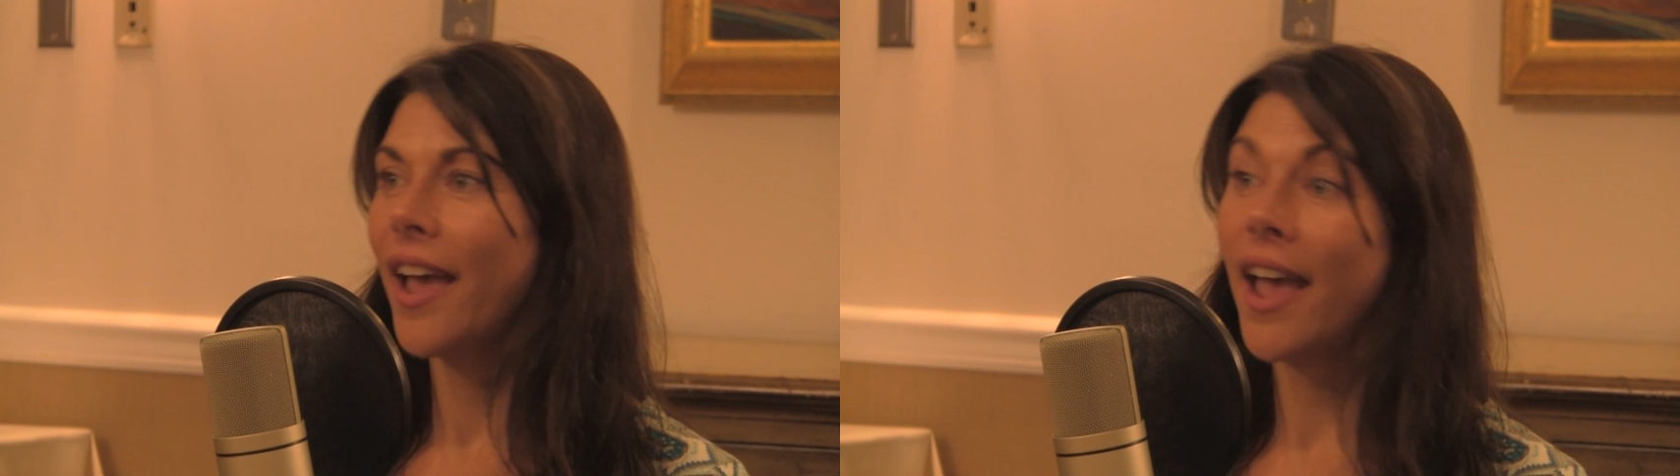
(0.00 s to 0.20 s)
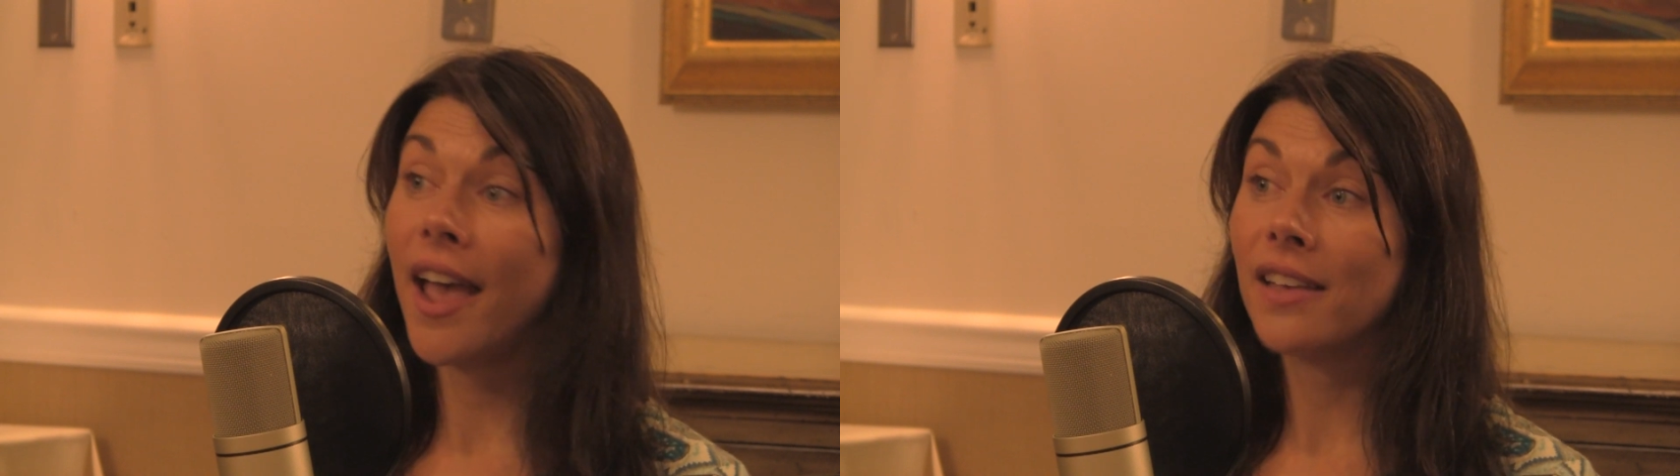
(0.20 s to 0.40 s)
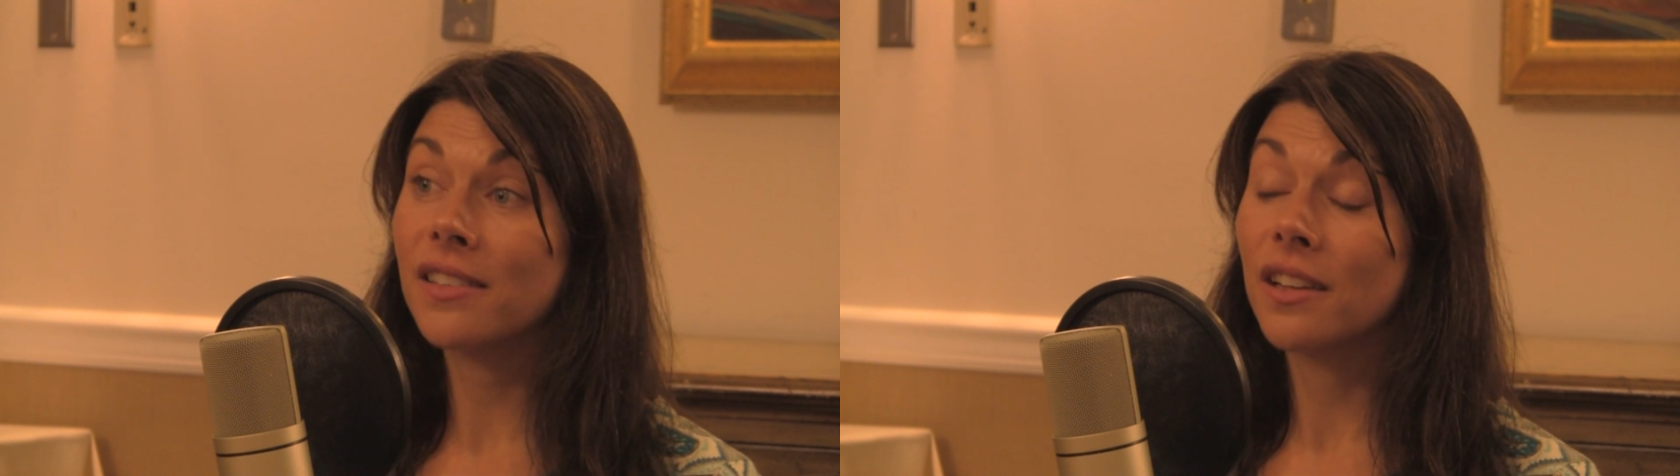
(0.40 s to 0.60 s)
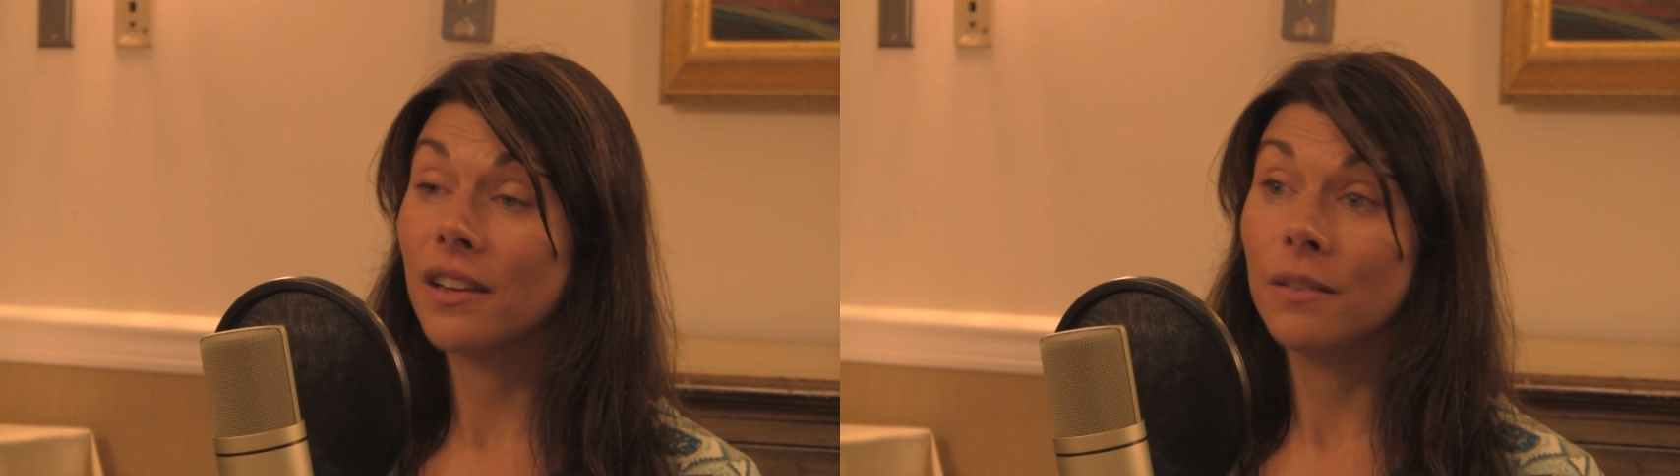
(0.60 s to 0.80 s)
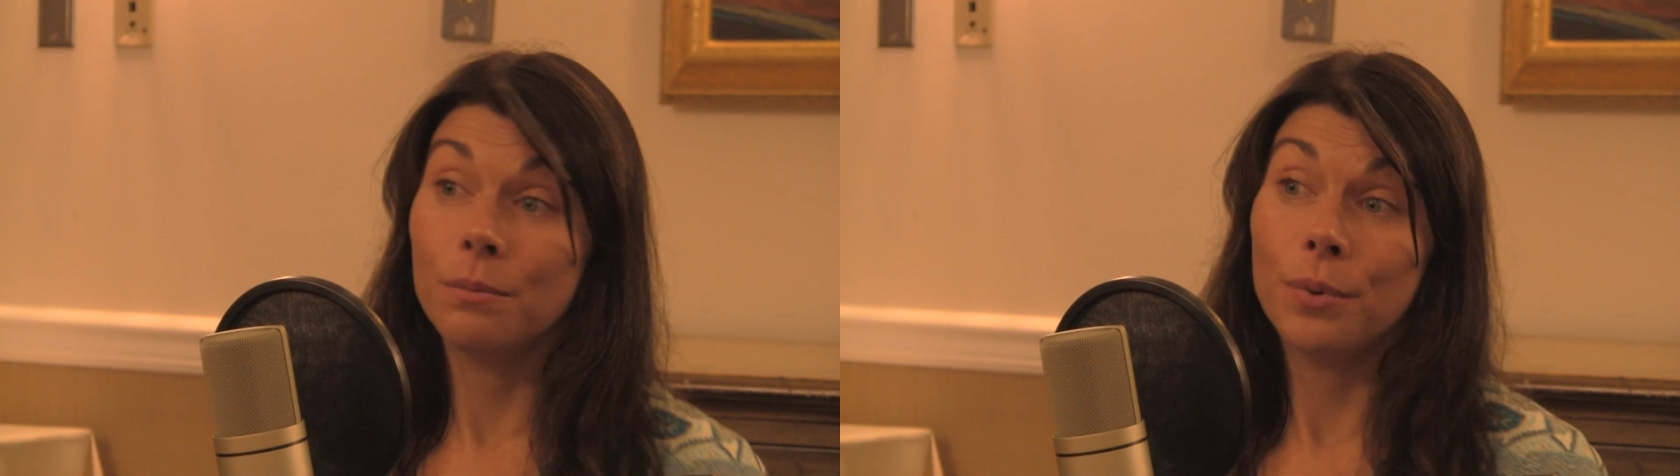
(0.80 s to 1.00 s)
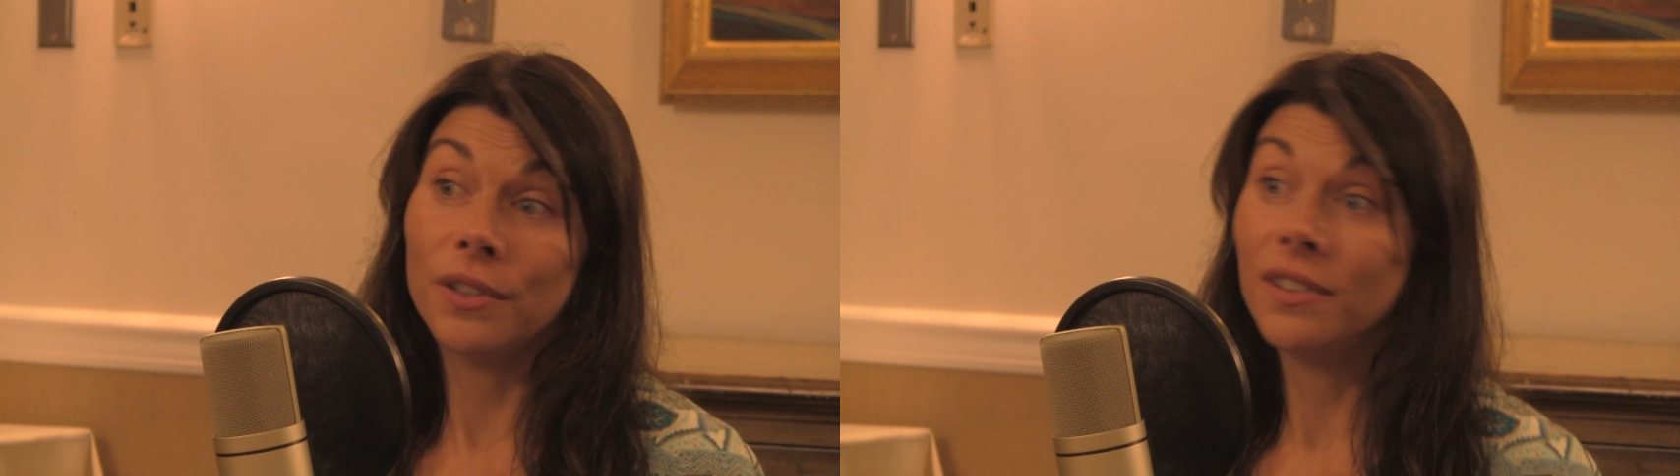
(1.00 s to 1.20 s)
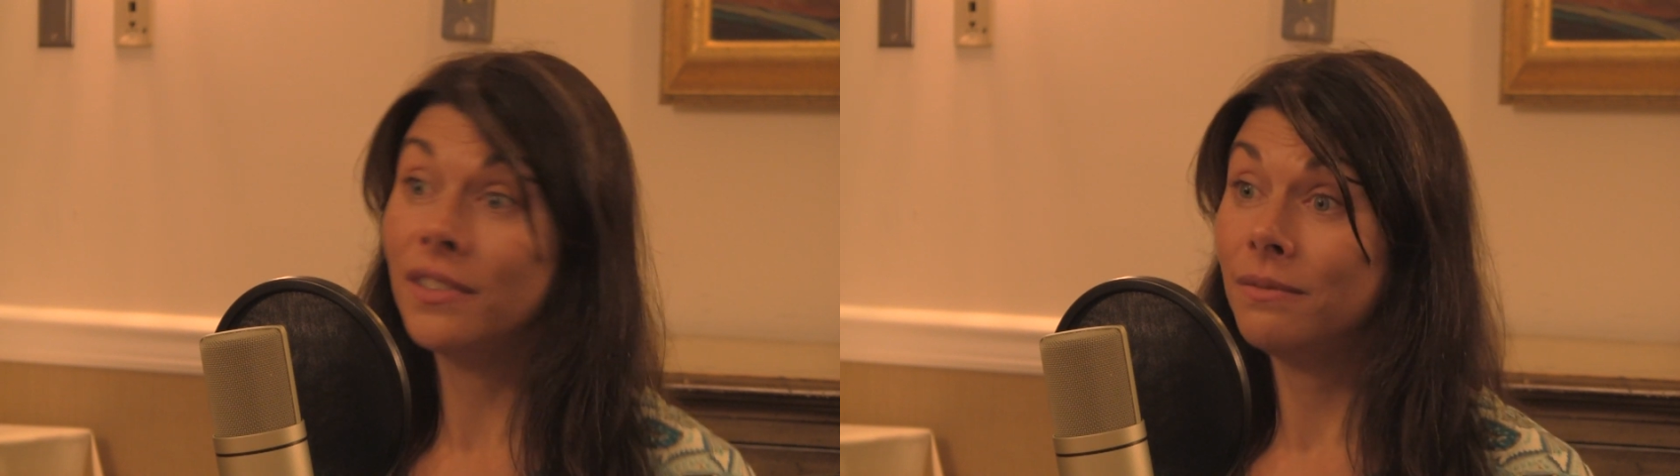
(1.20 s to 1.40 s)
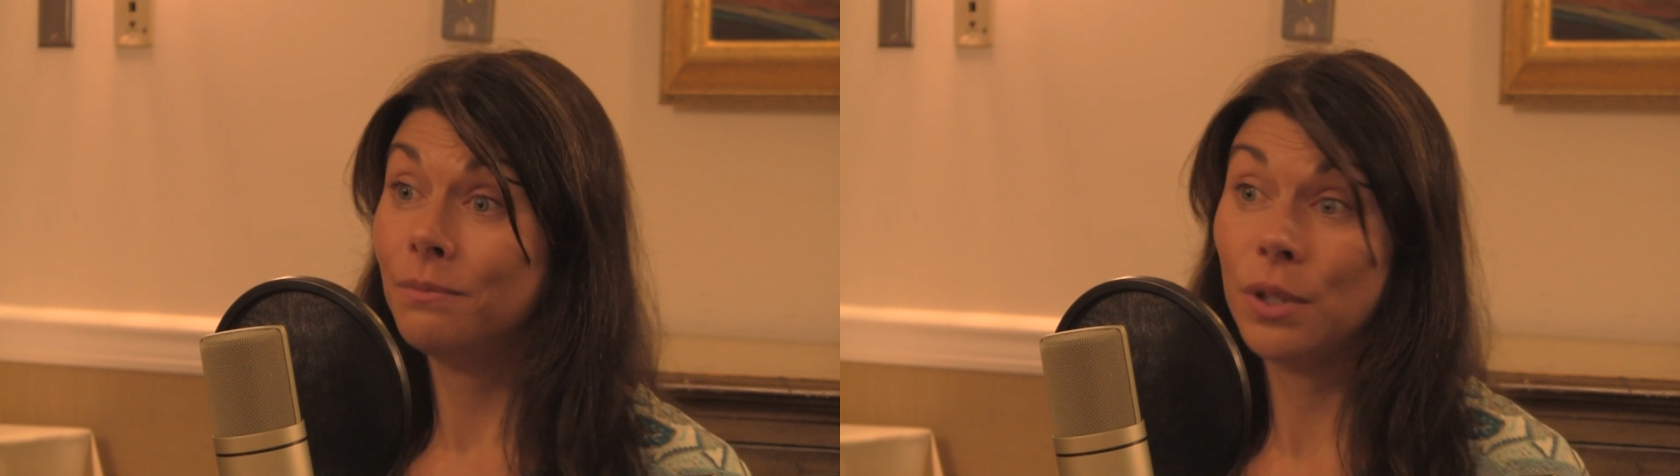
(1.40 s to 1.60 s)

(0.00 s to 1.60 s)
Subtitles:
as putting